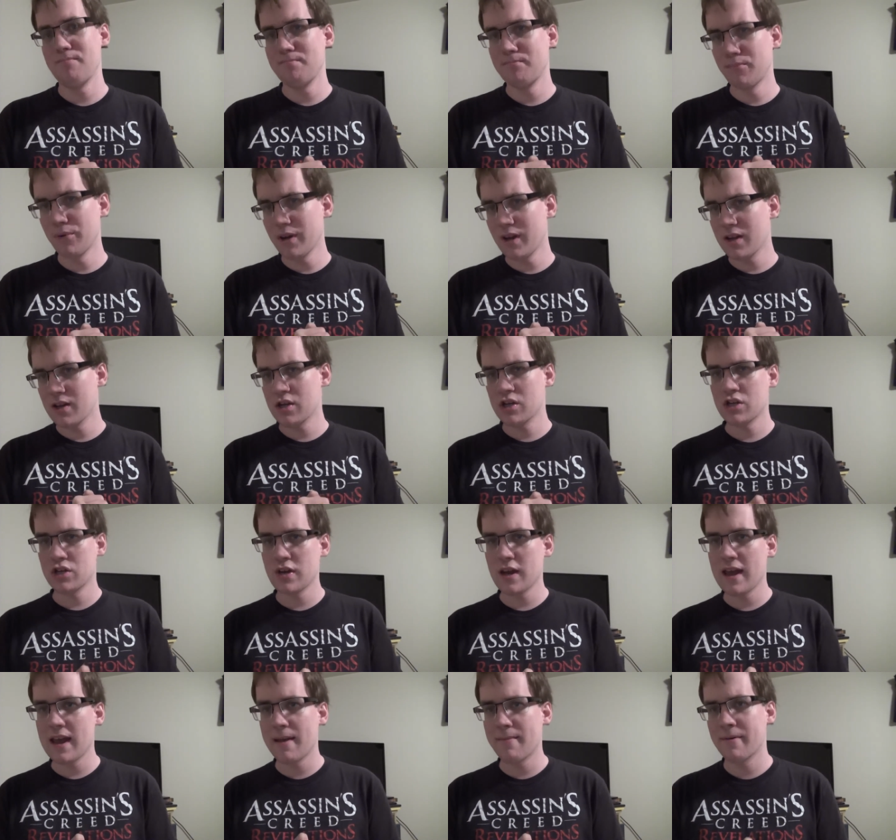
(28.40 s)
bringing
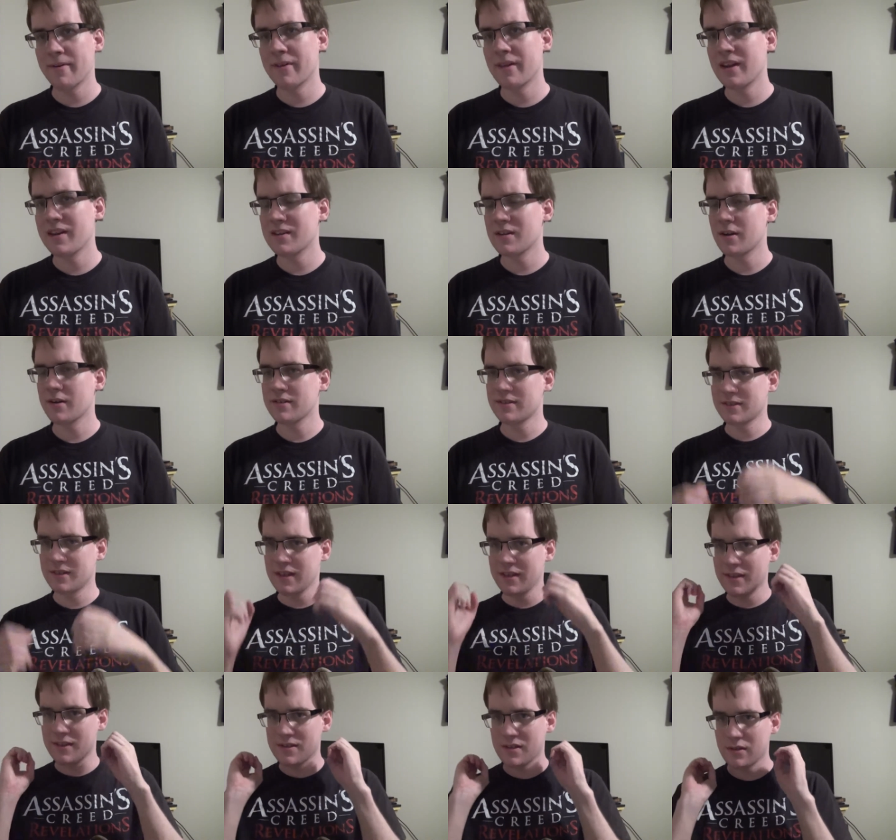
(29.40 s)
shame, and then he starts
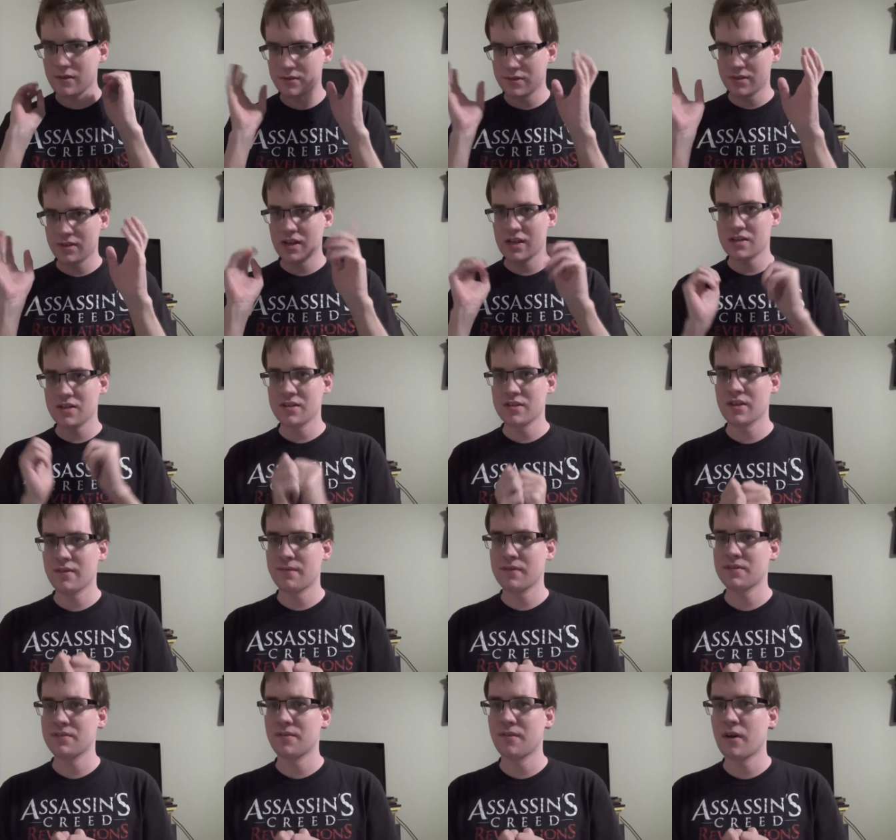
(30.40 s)
seeing these hallucinations of
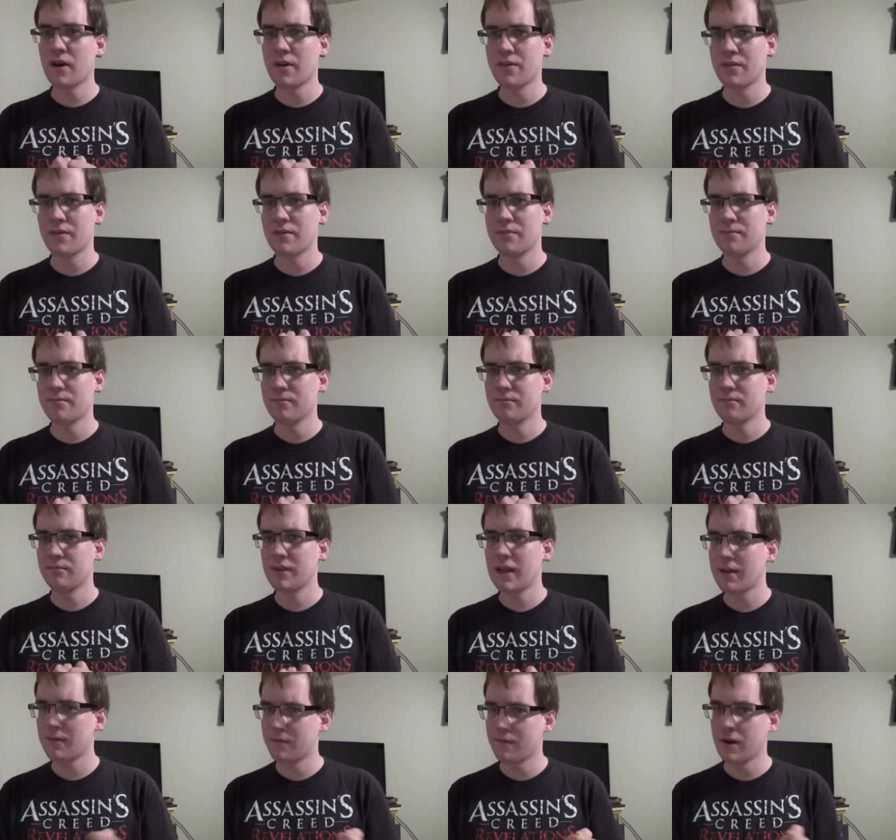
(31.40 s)
his father,
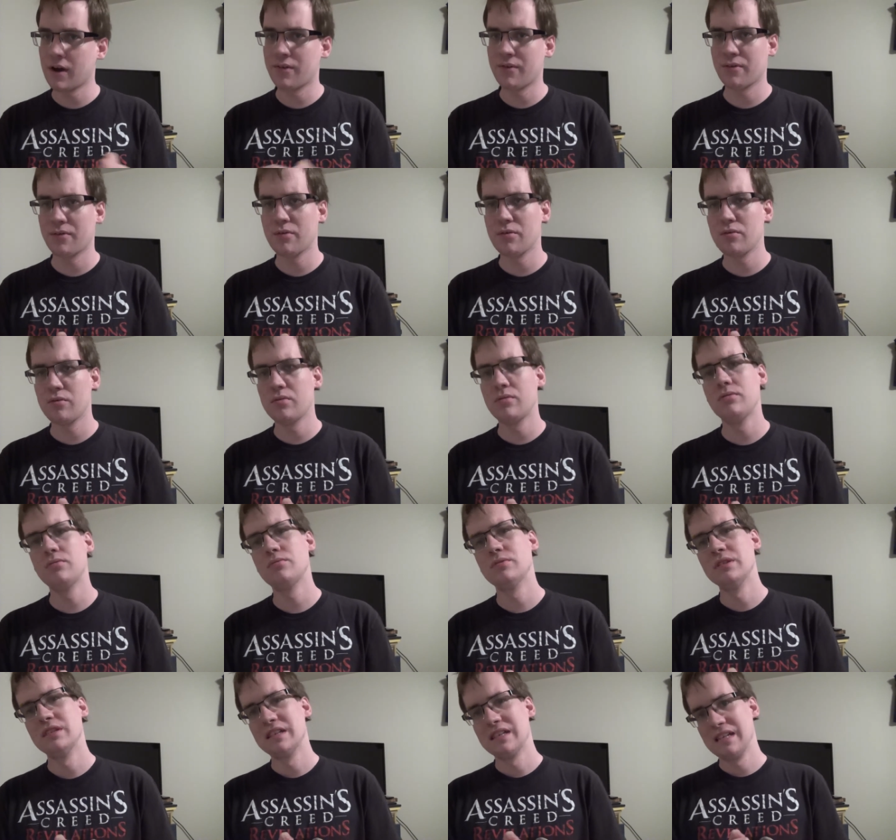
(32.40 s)
dead father, who
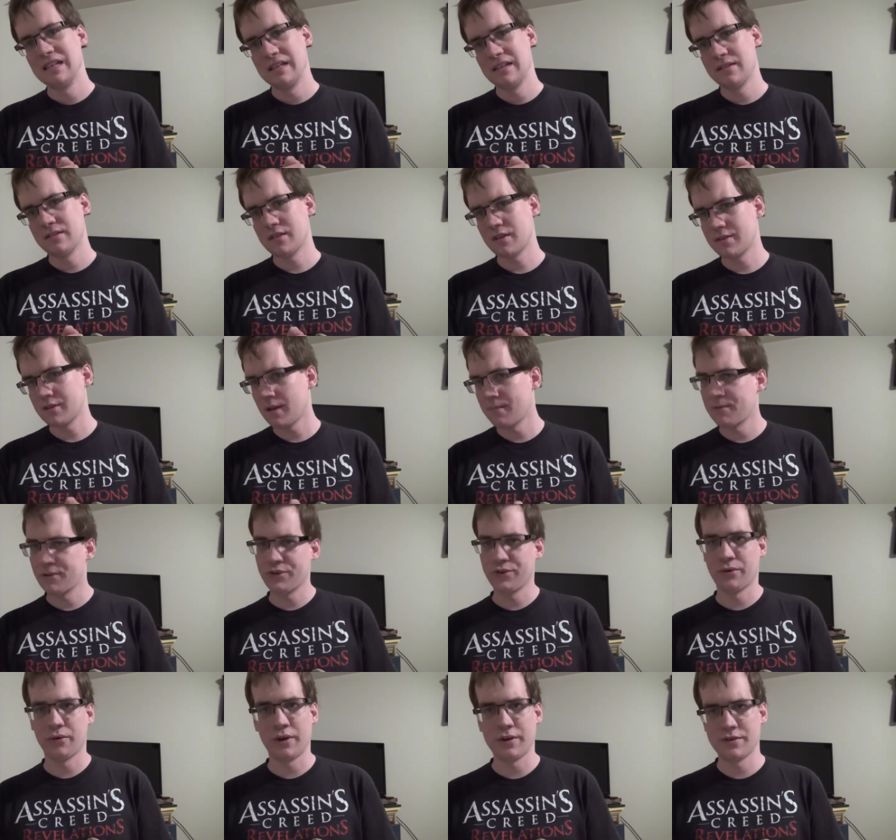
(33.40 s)
says, I'm
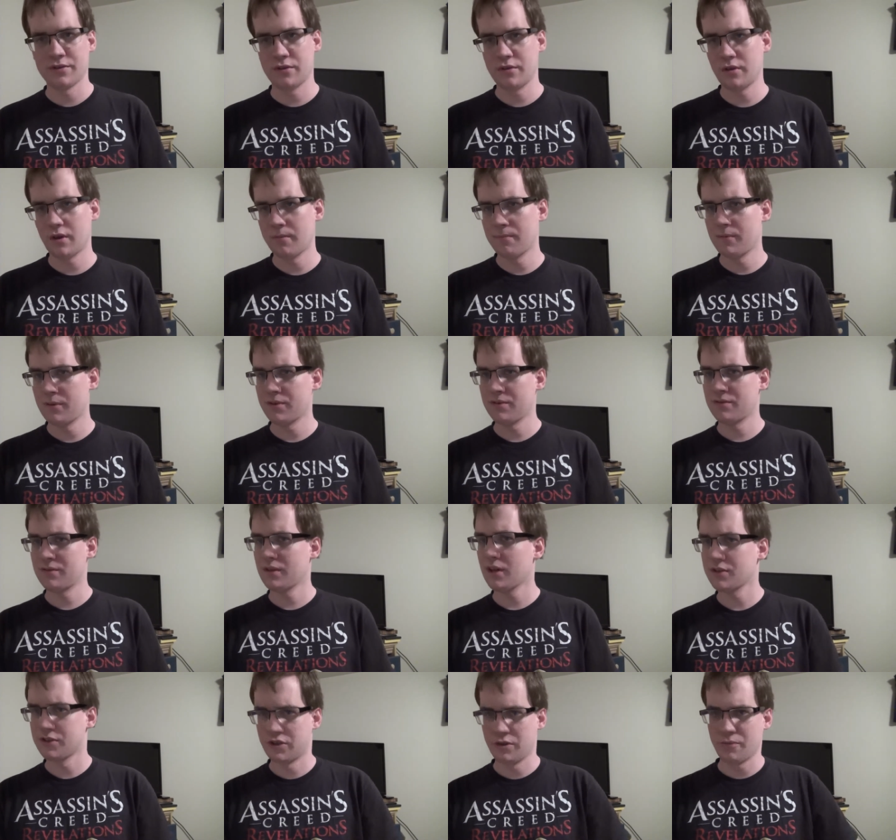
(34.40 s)
disgraced, I'm
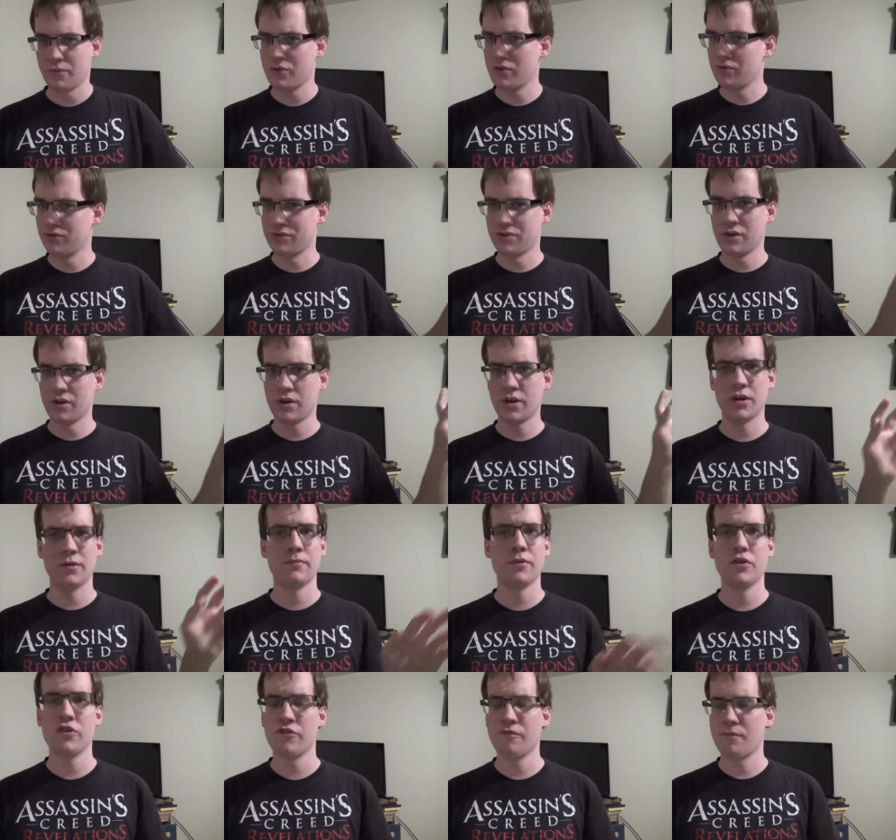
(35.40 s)
disgusted with you, son,
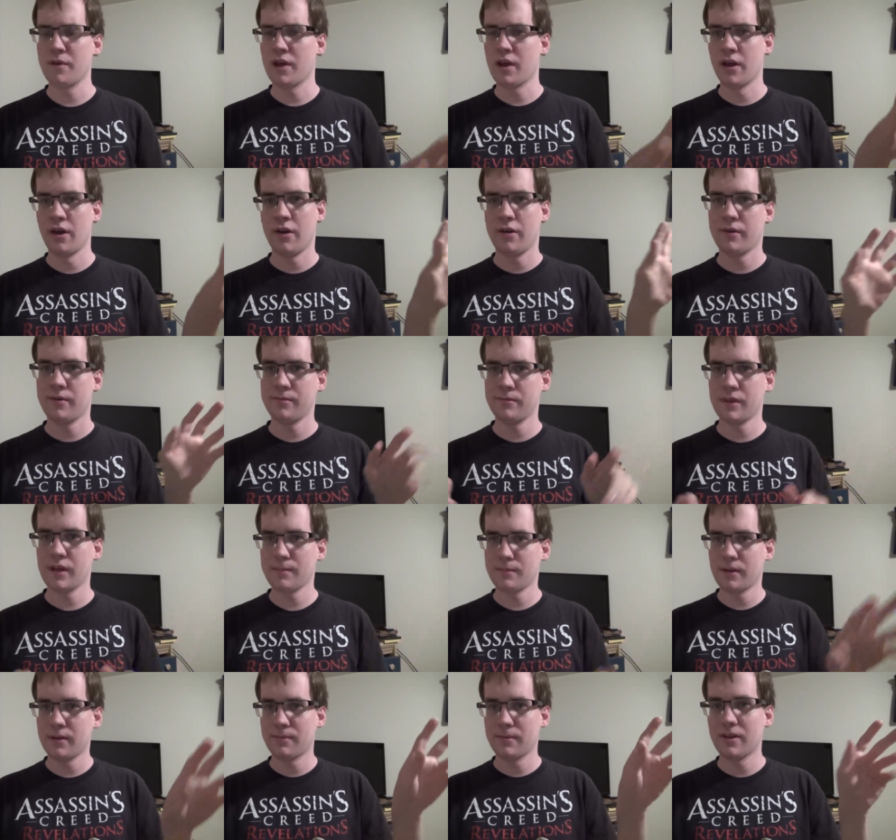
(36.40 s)
what you've become, blah,
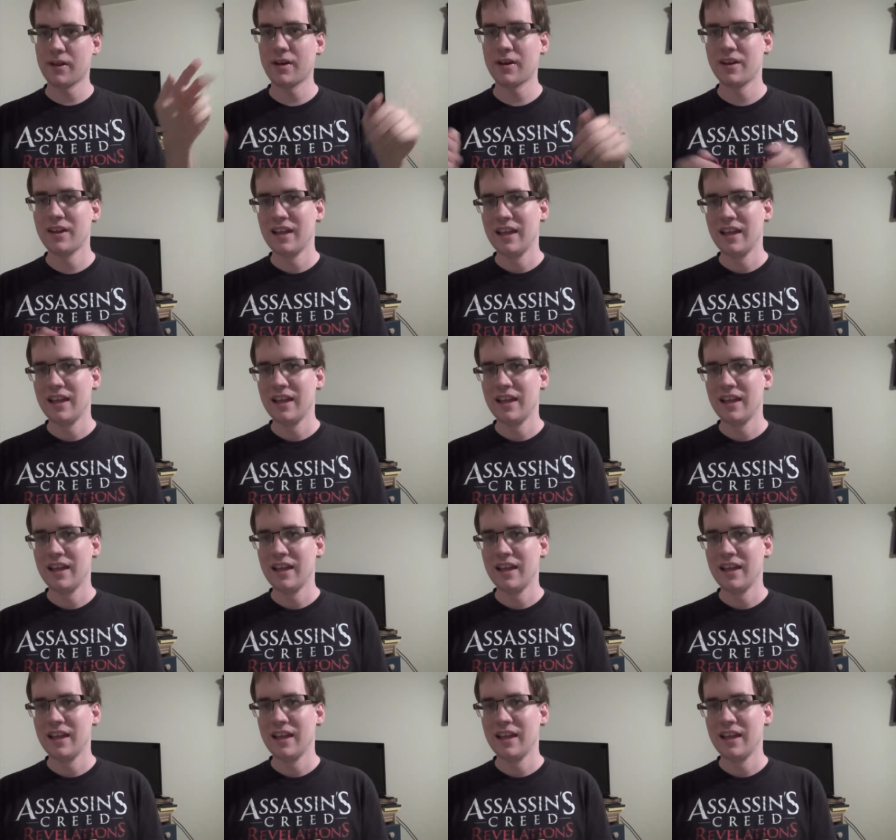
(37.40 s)
blah, blah.